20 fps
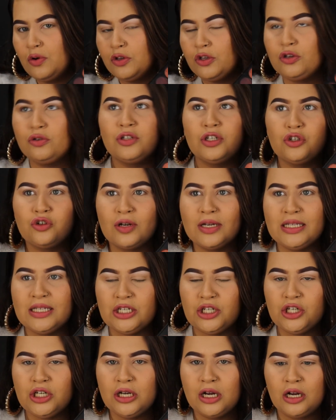use a
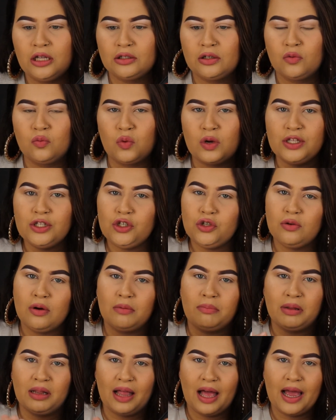transition color, once you
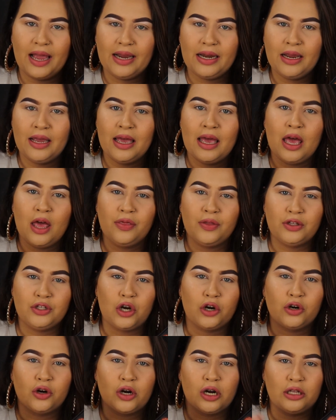apply the
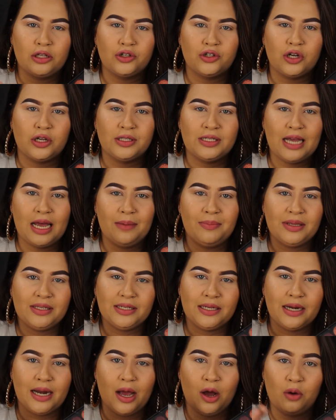darker colors on top, it's
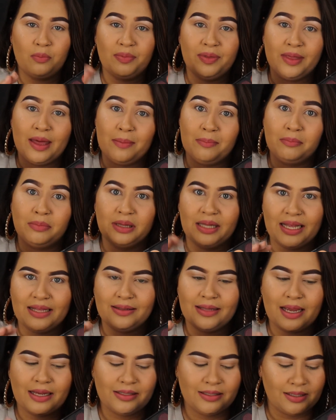gonna help them
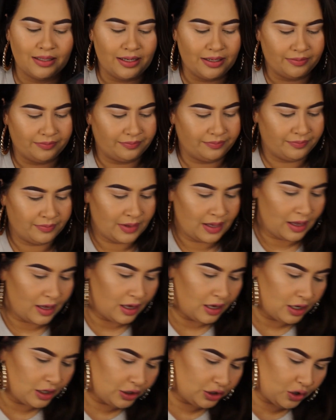blend nicely.
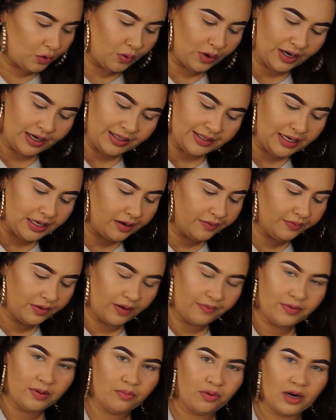So we're gonna take a
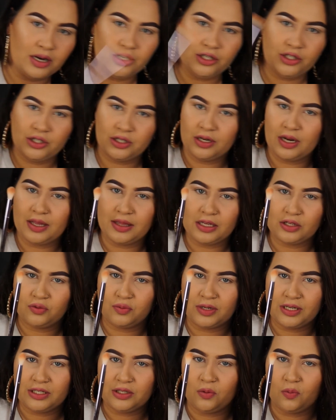fluffy brush, and this
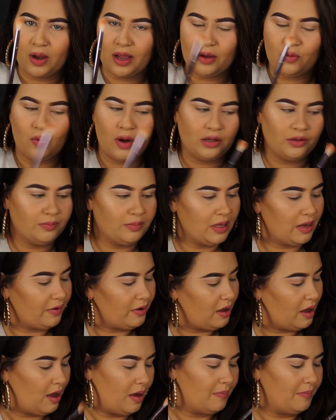one is the Wet n Wild
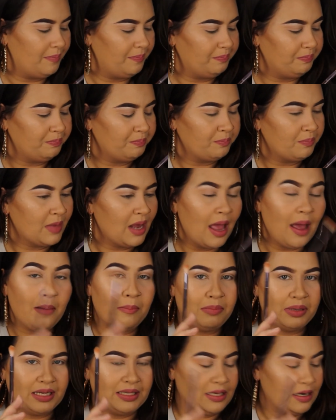
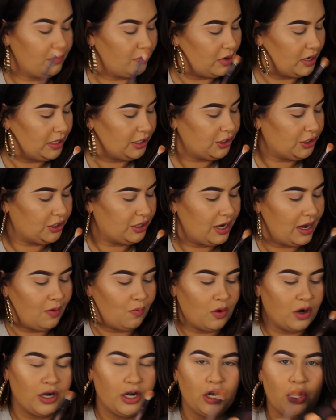blending brush, and
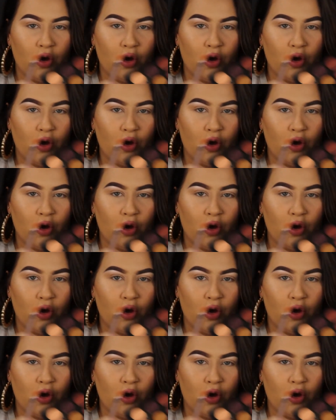we're gonna